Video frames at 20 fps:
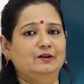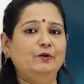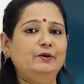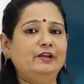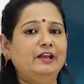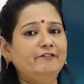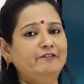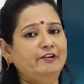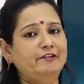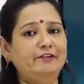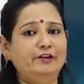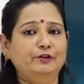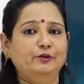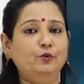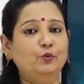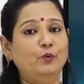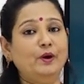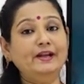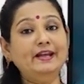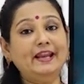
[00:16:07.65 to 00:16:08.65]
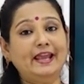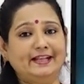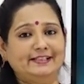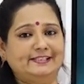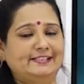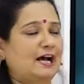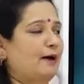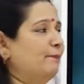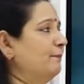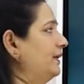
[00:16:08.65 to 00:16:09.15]
Okay, we will do one
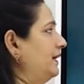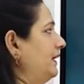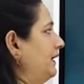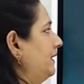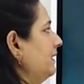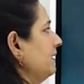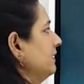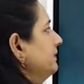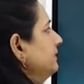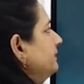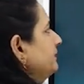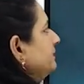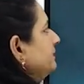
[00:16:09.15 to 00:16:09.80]
example here.